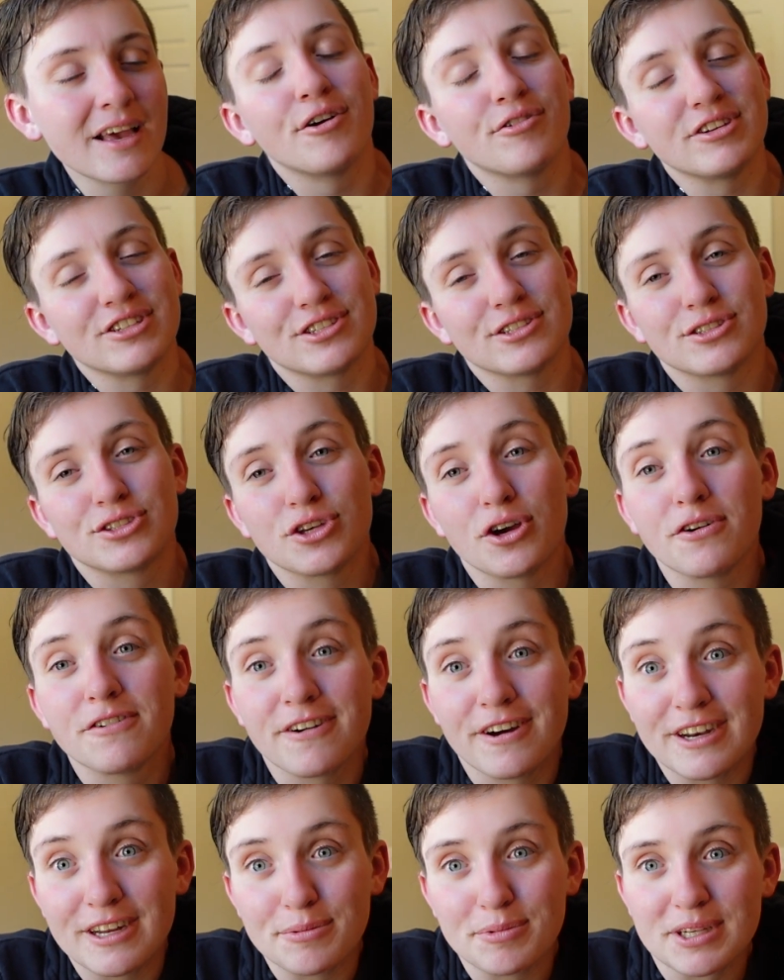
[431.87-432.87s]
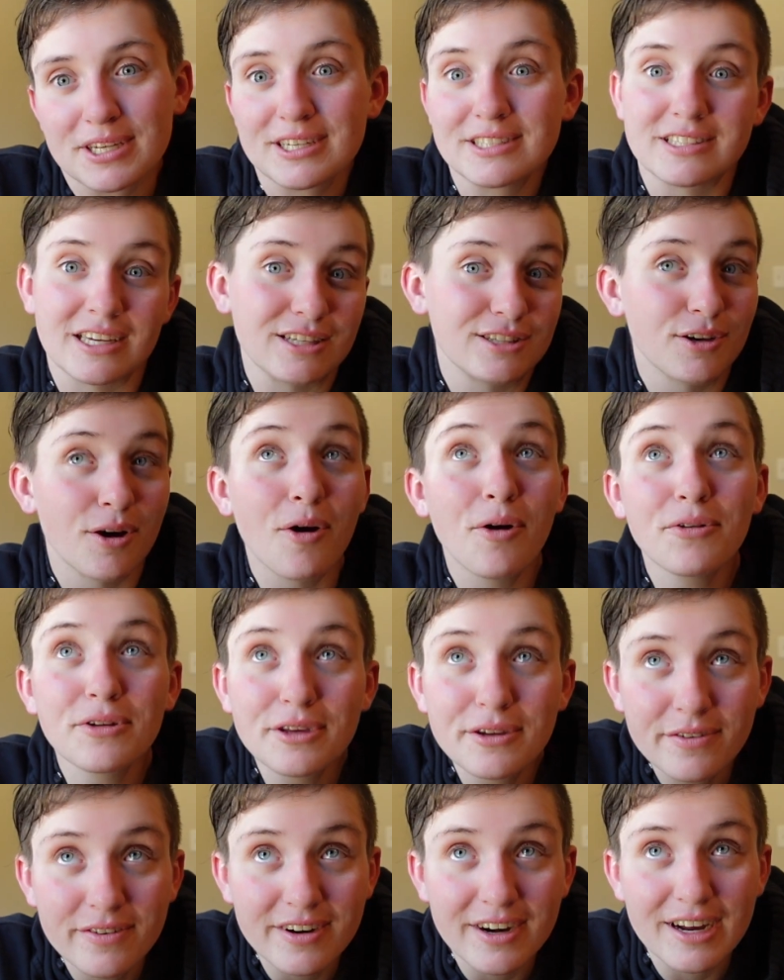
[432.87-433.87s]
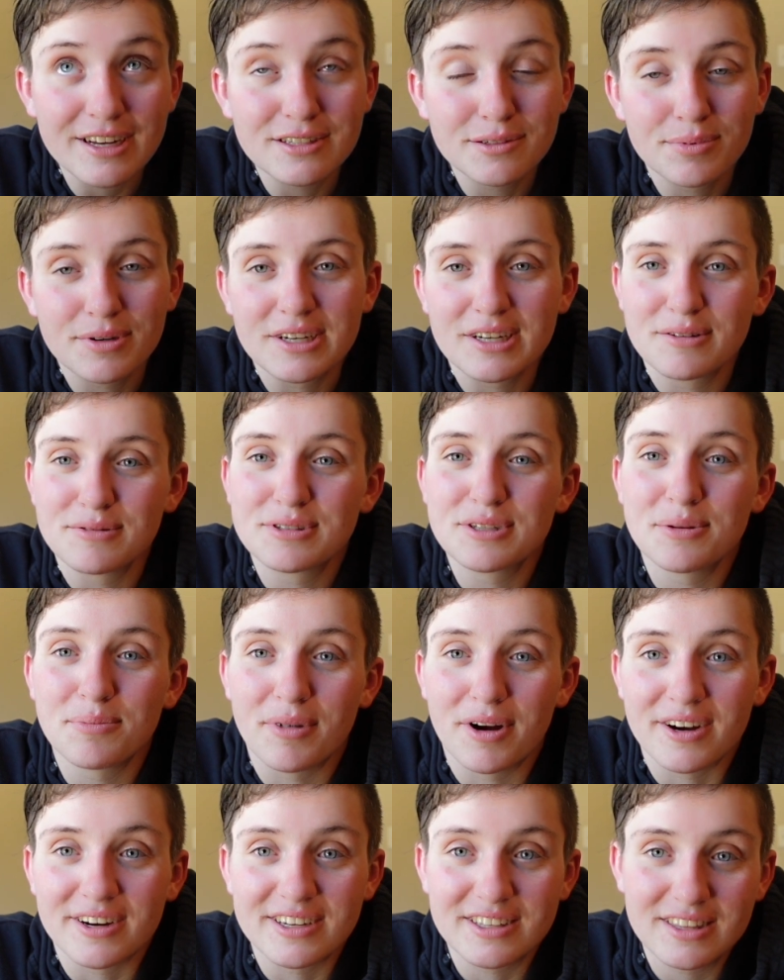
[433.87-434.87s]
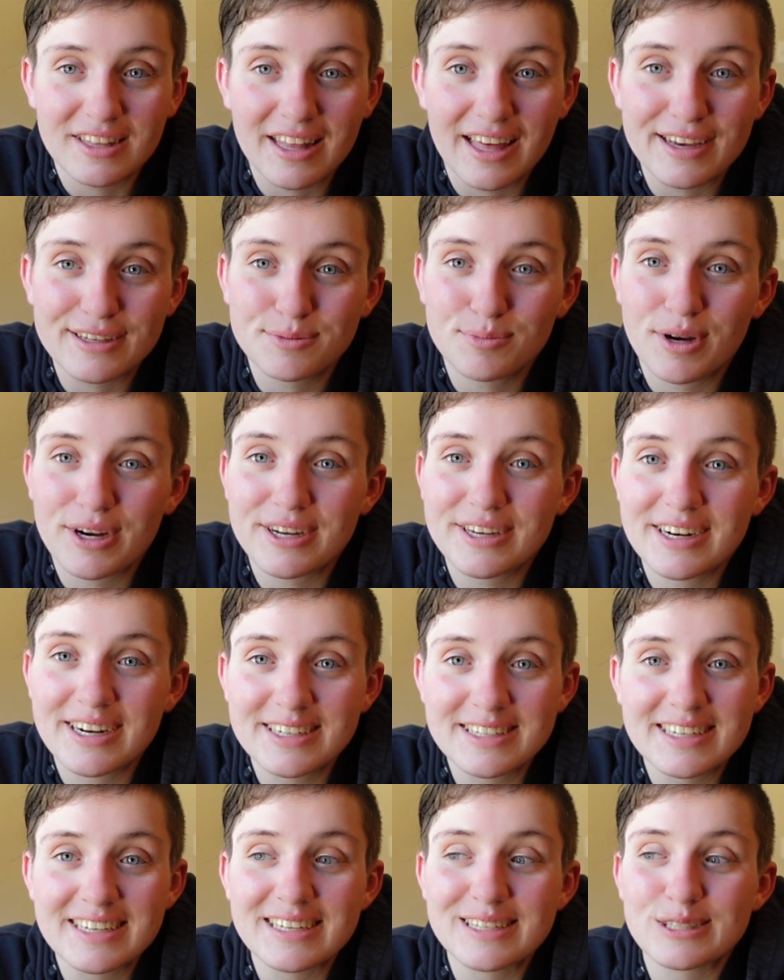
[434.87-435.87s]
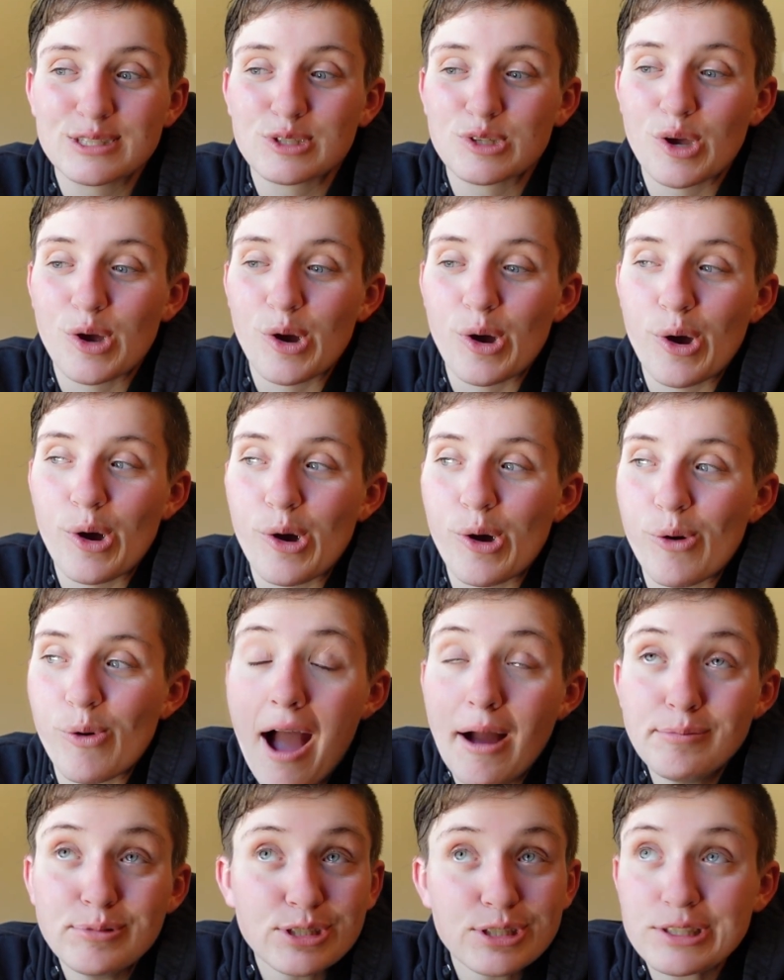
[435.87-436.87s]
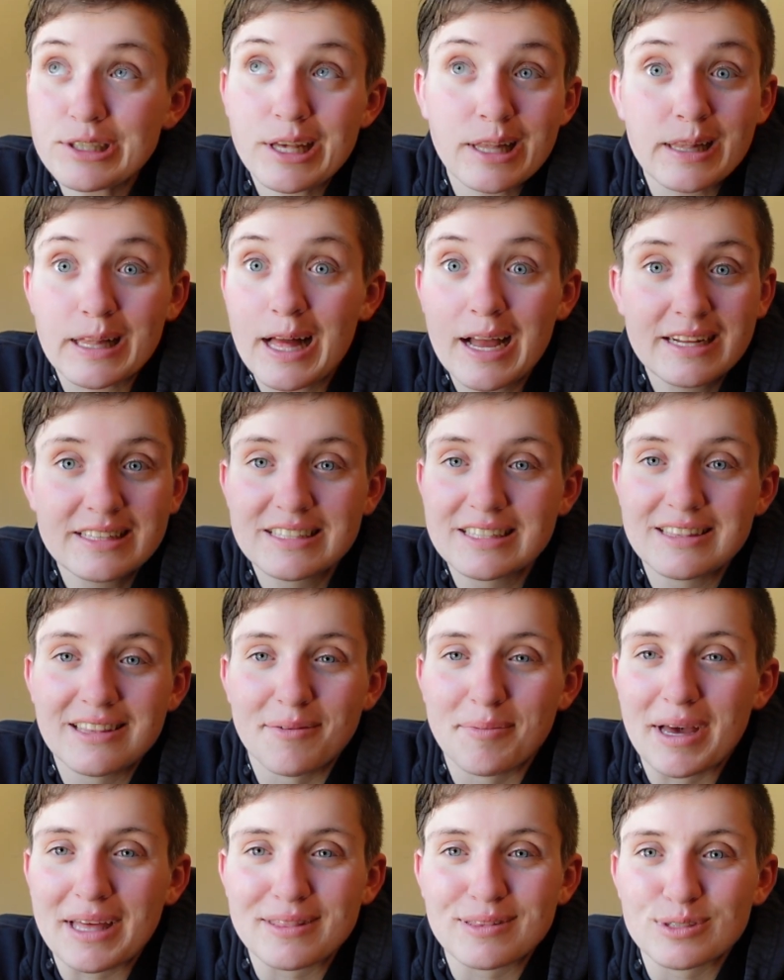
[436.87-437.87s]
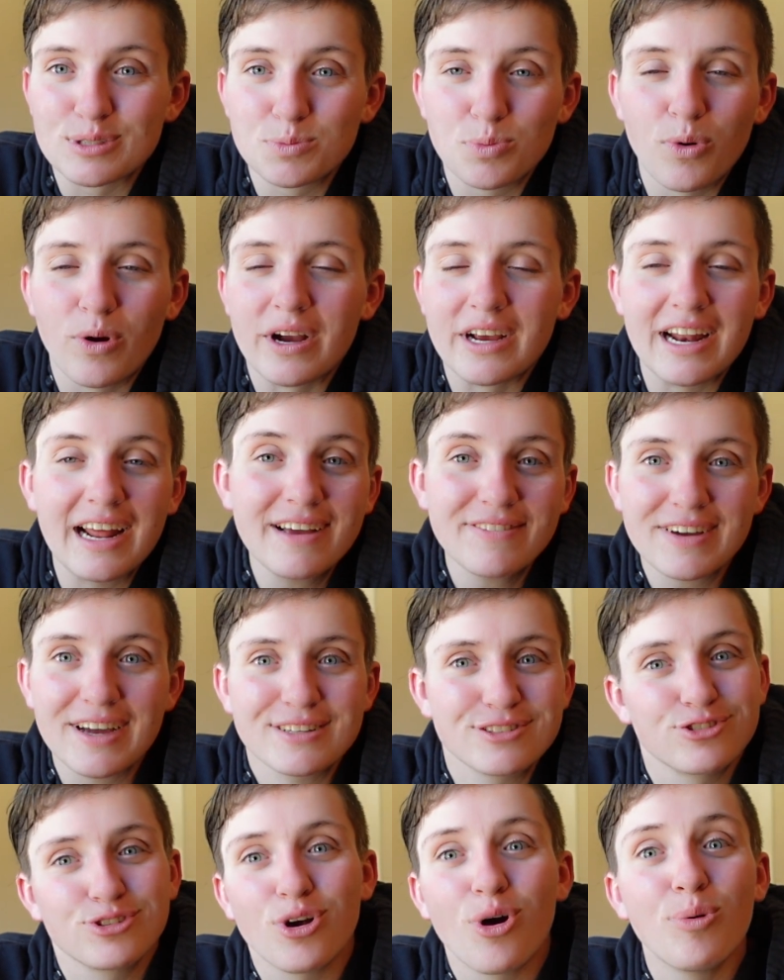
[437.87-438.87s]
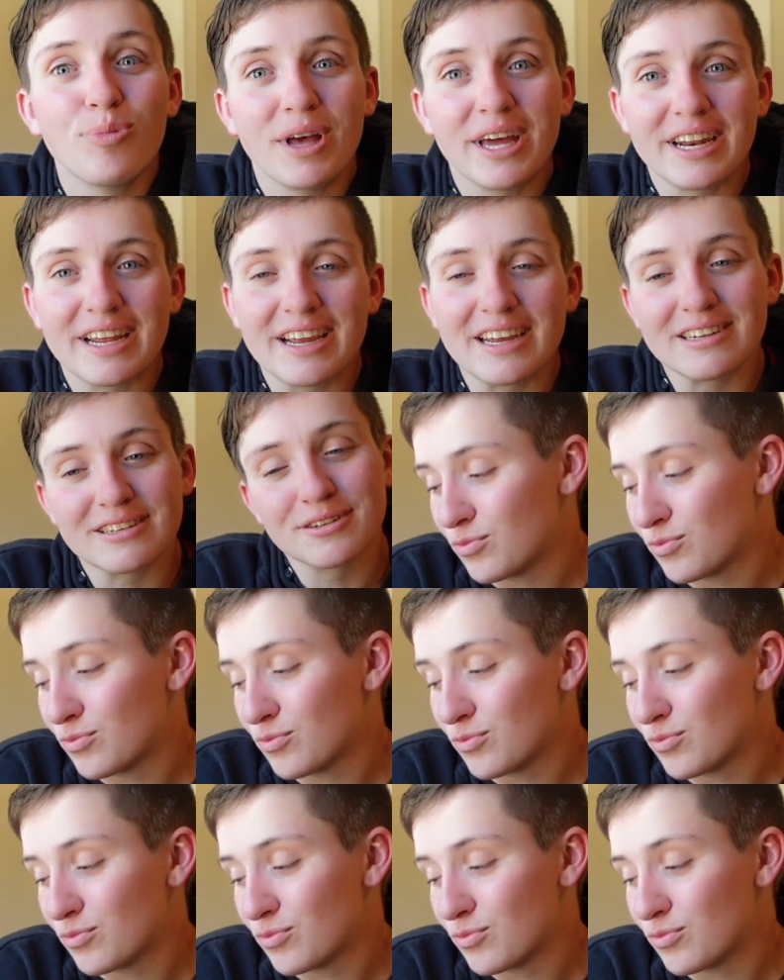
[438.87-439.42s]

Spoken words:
which is so funny because I totally forgot to bring it into the market, the last market I did, so I'm just collecting them at this point. I've got so many.